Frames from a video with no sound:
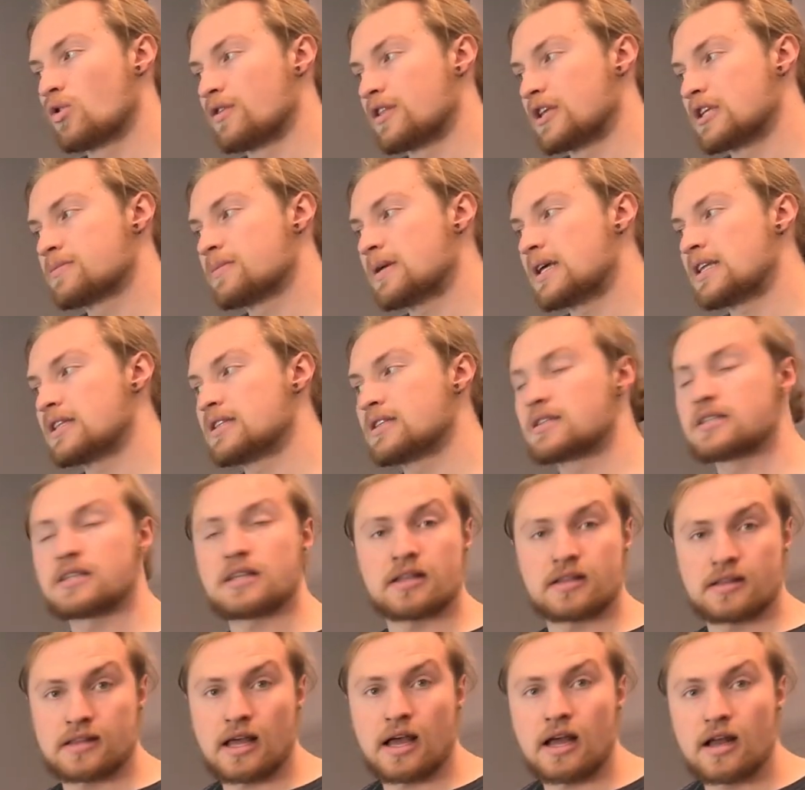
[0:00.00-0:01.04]
This means
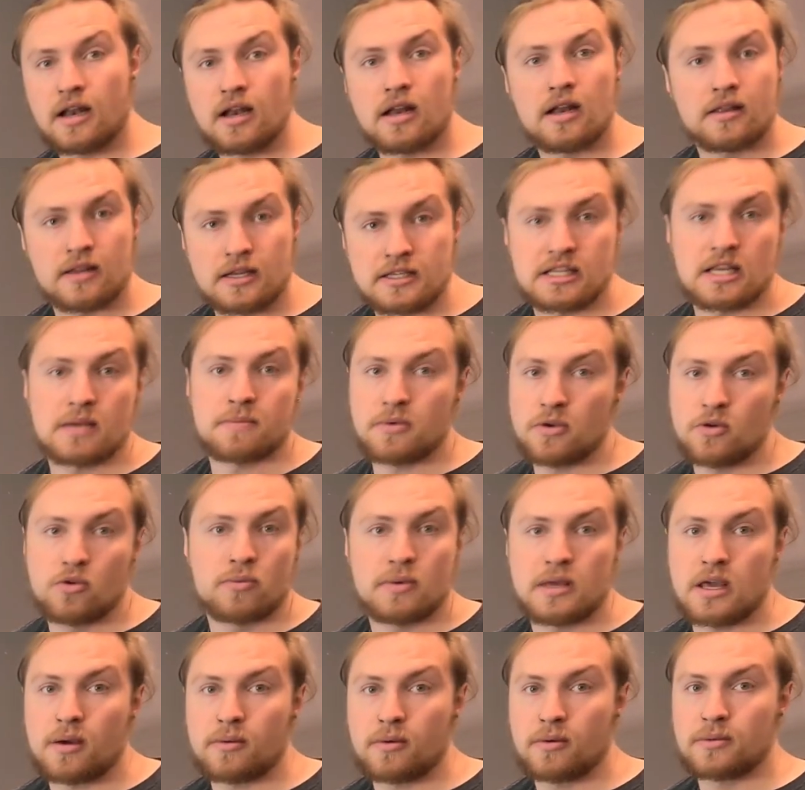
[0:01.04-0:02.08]
that the CPU will be
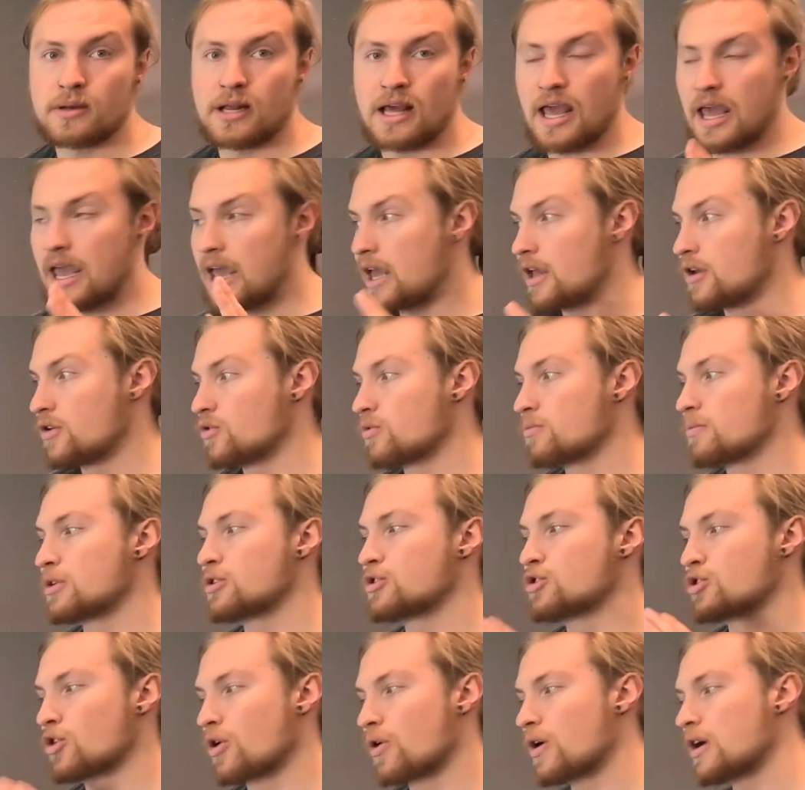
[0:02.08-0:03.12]
able to handle
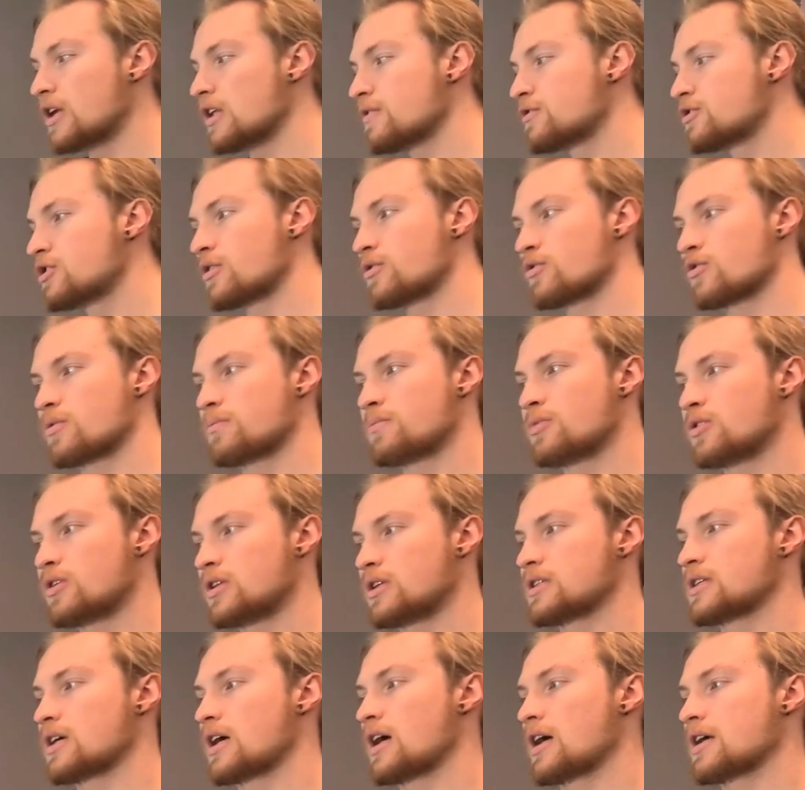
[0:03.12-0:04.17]
majority of general computing
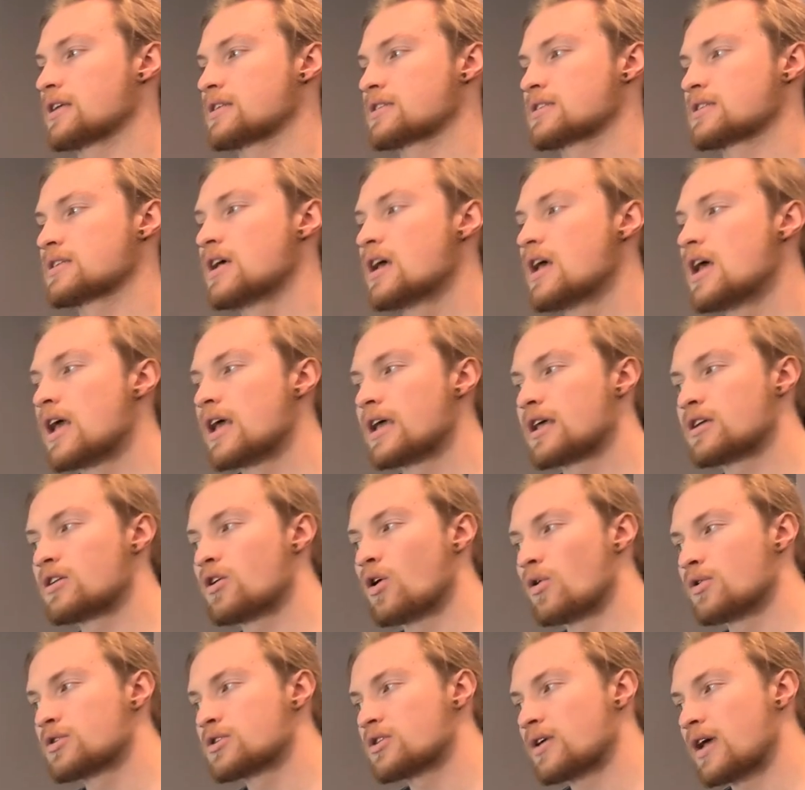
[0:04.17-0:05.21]
tasks. It can
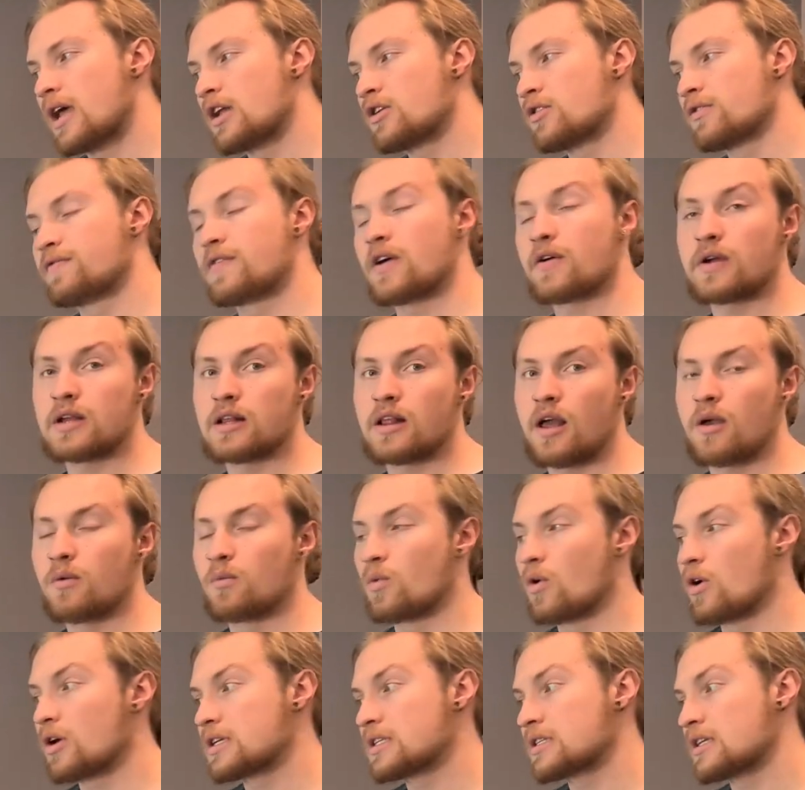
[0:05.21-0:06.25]
also handle very light
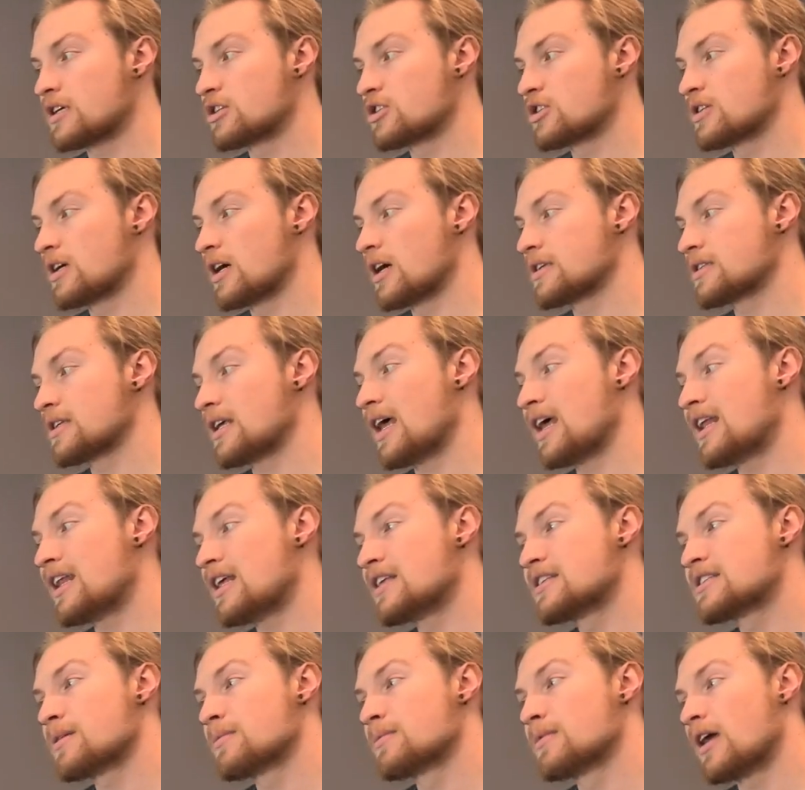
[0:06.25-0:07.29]
workstation tasks and
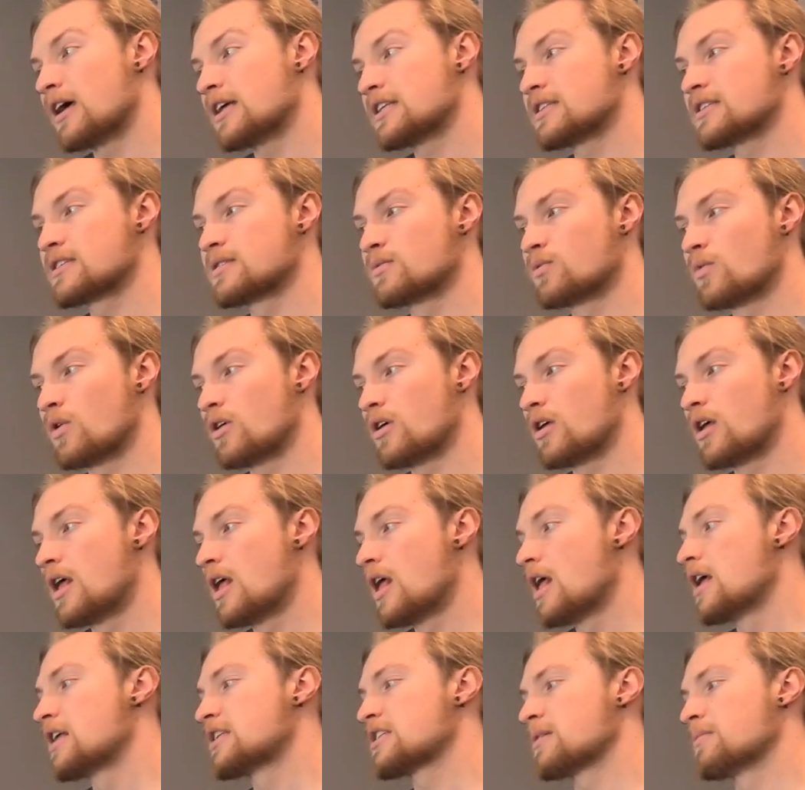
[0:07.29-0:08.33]
some light
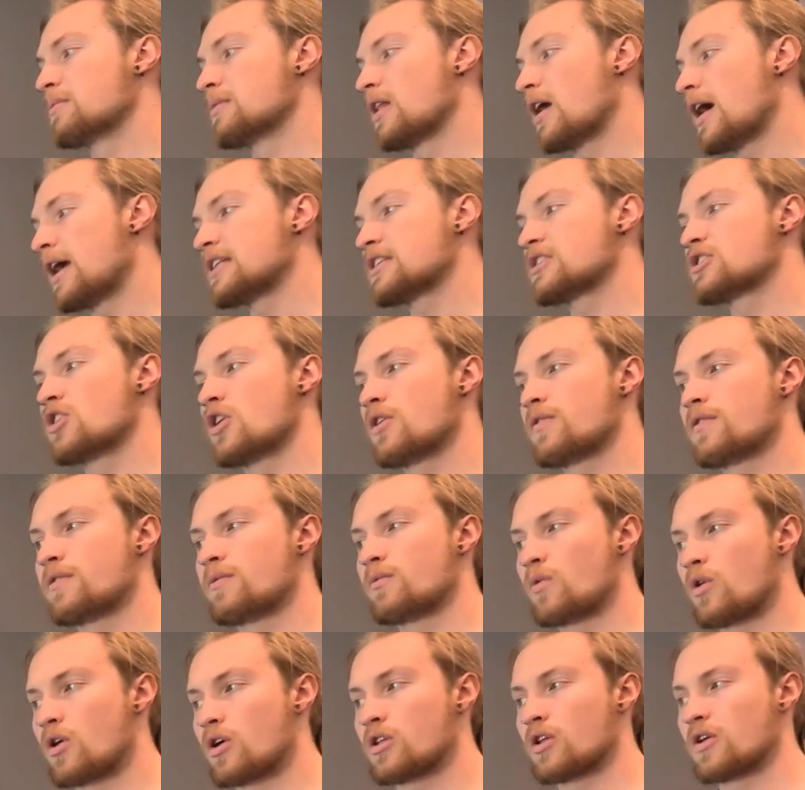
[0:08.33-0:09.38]
server
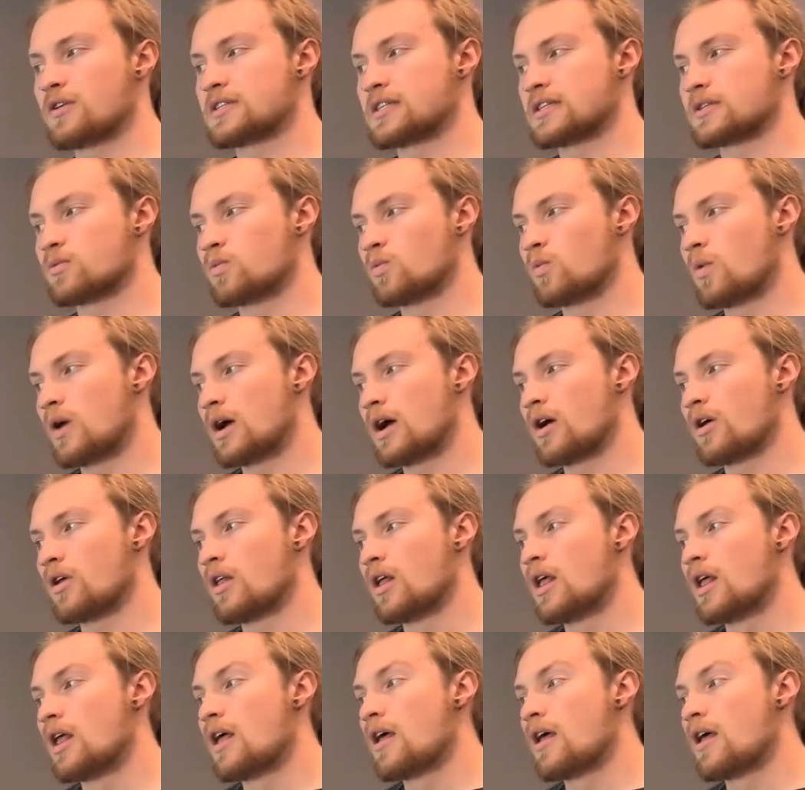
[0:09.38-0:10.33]
workloads as well.